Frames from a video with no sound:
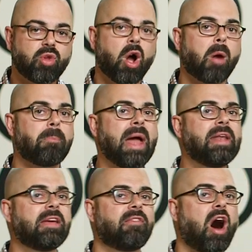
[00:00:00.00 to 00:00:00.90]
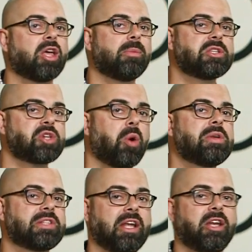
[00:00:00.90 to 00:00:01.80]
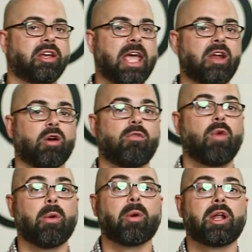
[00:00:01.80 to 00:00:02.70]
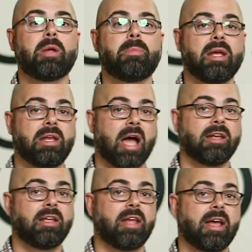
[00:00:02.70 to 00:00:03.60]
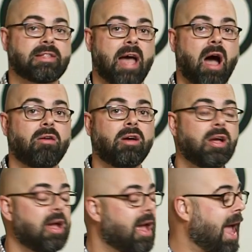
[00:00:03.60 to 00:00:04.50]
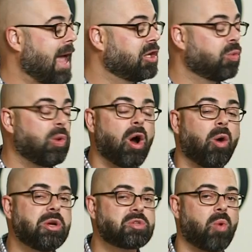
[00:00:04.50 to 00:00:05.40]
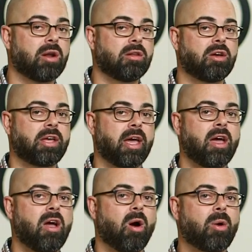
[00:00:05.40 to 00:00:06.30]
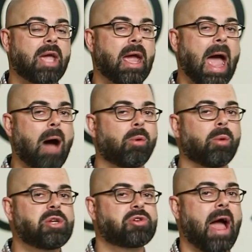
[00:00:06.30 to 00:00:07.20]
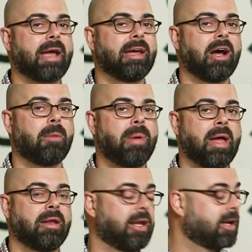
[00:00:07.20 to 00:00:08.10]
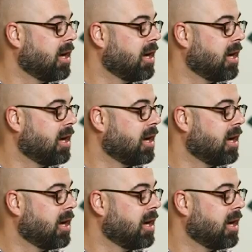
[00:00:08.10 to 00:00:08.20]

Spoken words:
Our pending volume is always an indicator of where we're gonna be 90 days out. And we always wanna look at, okay, how are we tracking on pending?